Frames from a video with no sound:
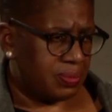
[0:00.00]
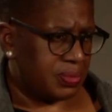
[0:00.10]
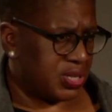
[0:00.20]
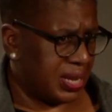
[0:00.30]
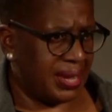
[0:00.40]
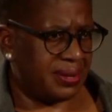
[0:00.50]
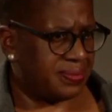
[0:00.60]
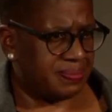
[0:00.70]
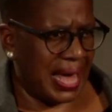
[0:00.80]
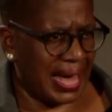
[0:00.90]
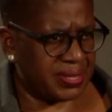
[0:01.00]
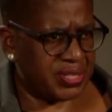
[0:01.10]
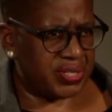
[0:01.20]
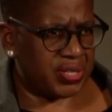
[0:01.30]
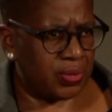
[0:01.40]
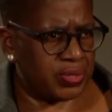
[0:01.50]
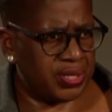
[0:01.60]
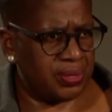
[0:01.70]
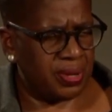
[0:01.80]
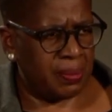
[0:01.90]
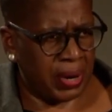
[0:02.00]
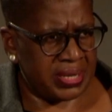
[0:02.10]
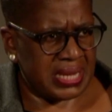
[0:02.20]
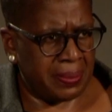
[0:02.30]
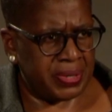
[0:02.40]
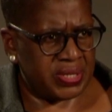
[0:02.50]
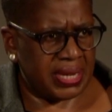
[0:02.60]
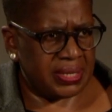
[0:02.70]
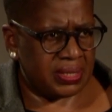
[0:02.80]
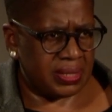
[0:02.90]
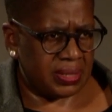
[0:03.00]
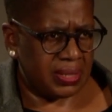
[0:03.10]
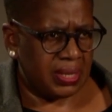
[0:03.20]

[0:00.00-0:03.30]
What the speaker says: Sinead has had, as she's told you, her breasts amputated,